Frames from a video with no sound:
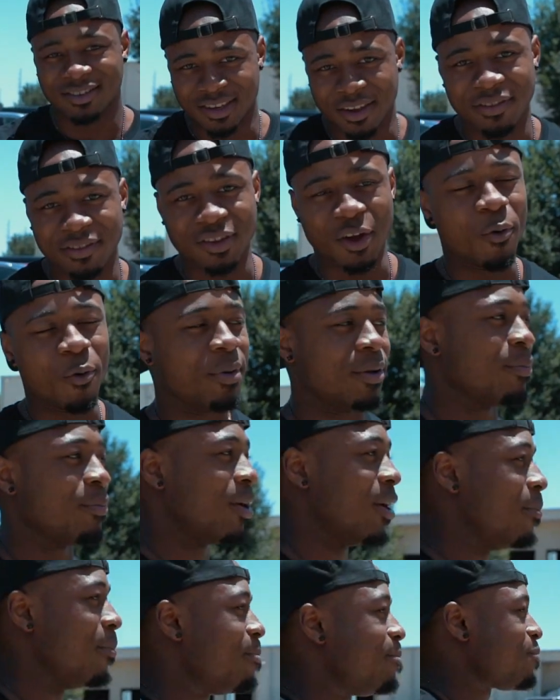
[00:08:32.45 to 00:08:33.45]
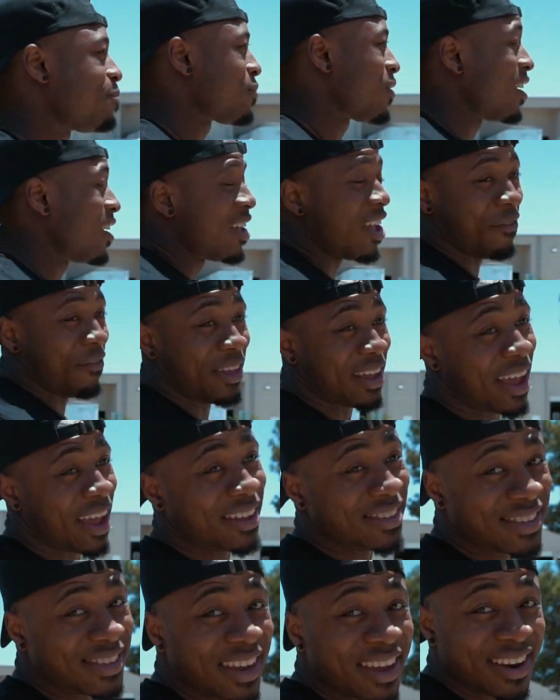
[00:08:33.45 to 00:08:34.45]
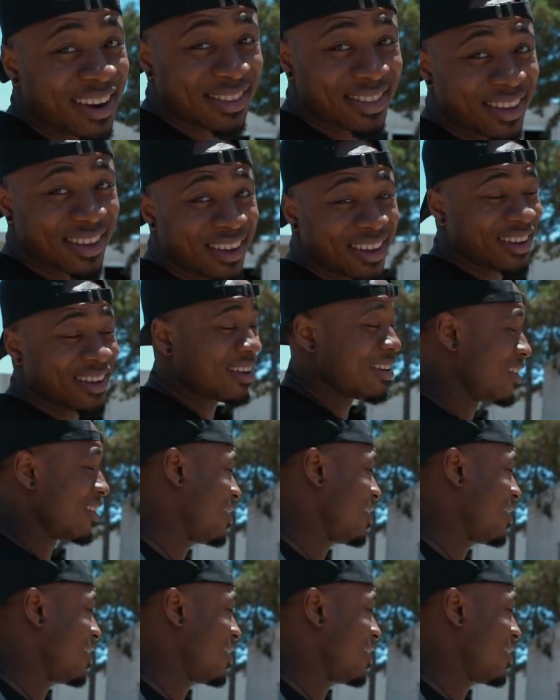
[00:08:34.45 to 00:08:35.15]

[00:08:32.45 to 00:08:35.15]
see if it's open. But if they can't see anything,